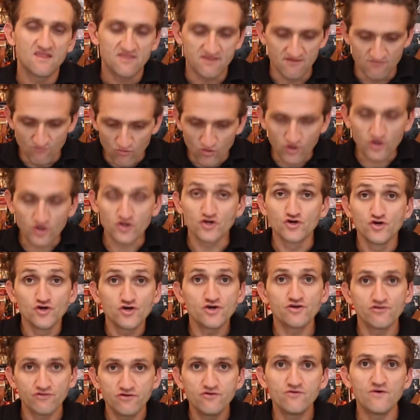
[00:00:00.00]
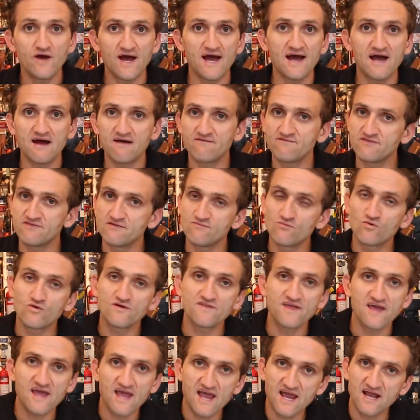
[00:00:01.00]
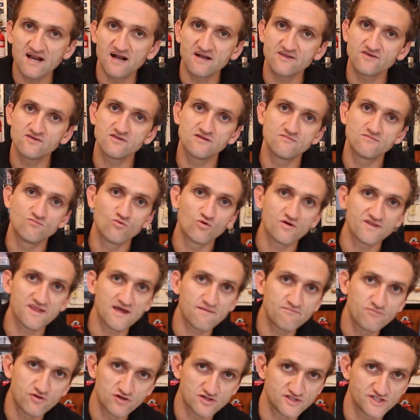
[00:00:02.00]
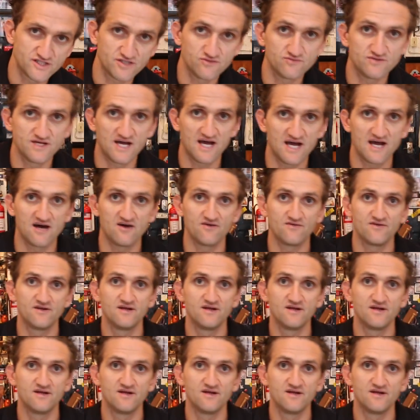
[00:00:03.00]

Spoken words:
The more good you have, the more they hate on you, the more they push you down.